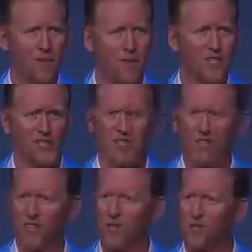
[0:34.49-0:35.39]
Which is
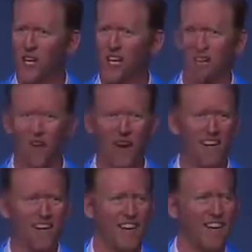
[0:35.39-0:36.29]
just legit. He
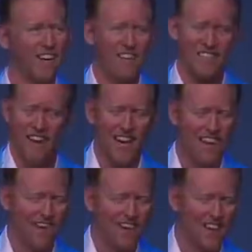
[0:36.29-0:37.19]
wanted to say it
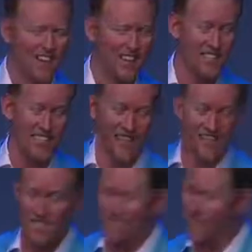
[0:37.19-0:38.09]
out loud, and I said,
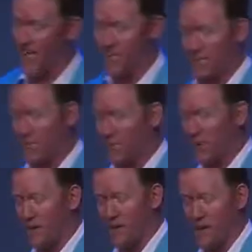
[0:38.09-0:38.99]
that's a good
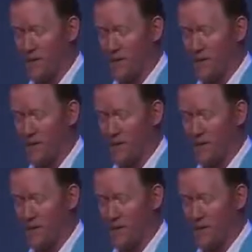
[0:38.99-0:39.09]
point.